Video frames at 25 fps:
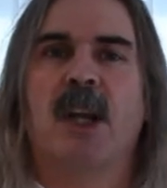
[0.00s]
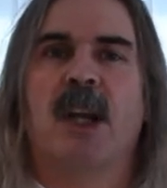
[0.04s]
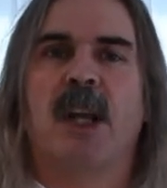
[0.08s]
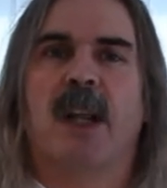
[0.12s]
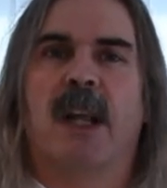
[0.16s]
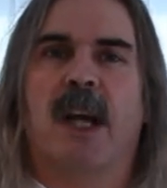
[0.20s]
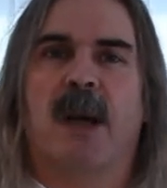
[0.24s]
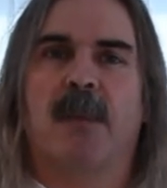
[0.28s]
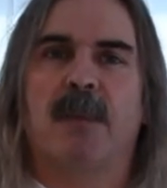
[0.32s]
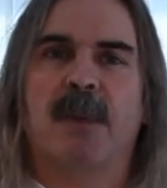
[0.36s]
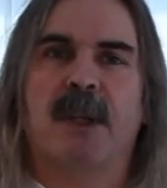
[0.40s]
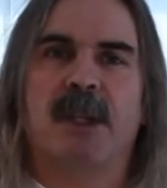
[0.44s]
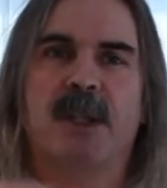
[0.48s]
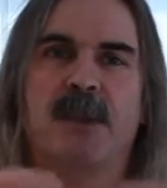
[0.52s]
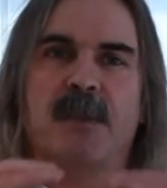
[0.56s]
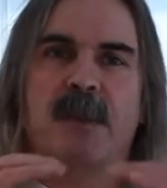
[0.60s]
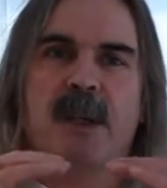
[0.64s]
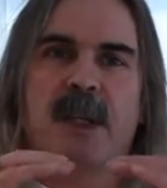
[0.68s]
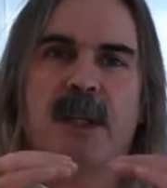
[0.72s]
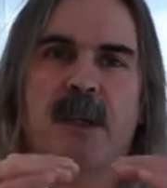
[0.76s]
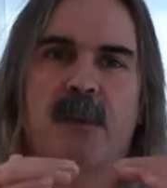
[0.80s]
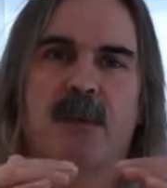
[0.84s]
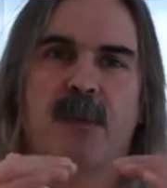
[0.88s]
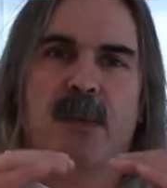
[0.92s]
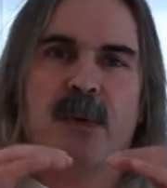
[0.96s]
That means we
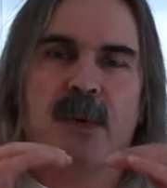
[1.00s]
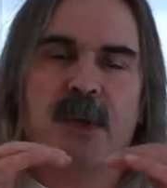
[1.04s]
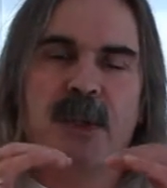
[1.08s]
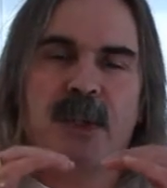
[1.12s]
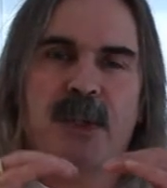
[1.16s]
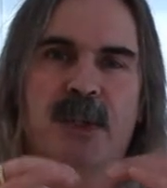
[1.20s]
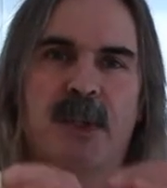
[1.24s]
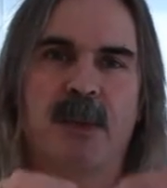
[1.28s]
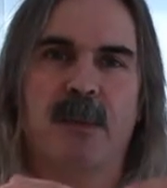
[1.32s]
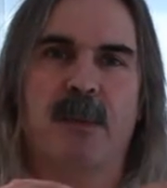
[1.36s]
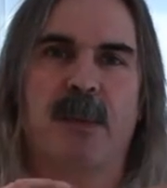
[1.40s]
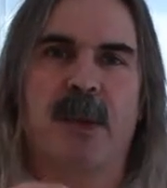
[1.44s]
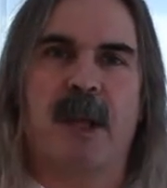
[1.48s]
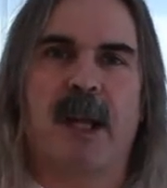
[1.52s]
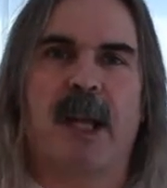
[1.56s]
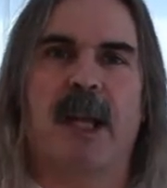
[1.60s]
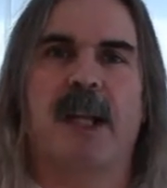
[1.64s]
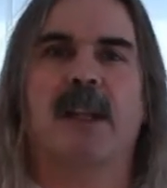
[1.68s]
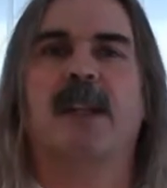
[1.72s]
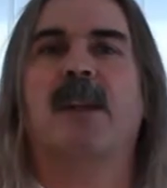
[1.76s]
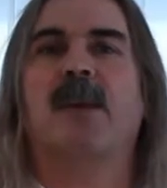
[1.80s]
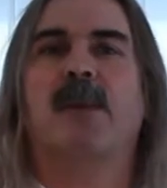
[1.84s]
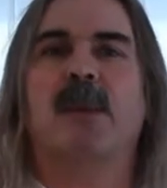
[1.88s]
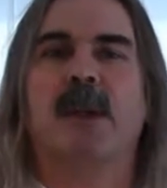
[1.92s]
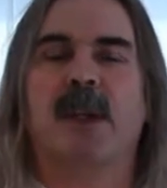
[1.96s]
can push the
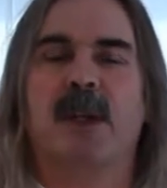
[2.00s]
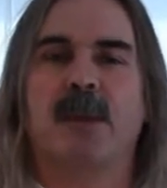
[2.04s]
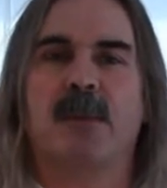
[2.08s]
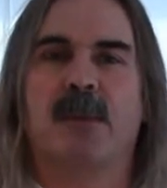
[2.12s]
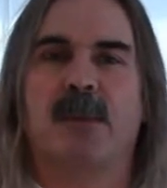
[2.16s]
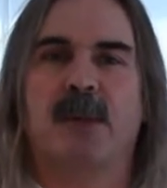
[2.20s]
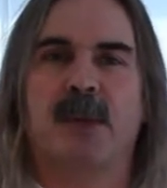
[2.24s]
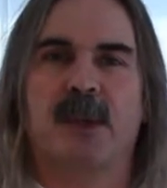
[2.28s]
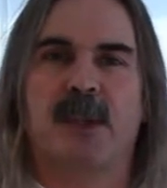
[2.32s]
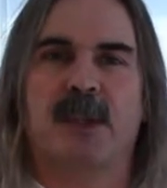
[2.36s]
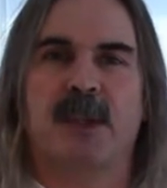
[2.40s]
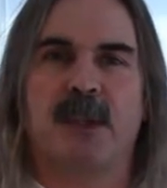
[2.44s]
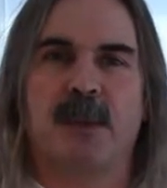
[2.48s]
plant and we can push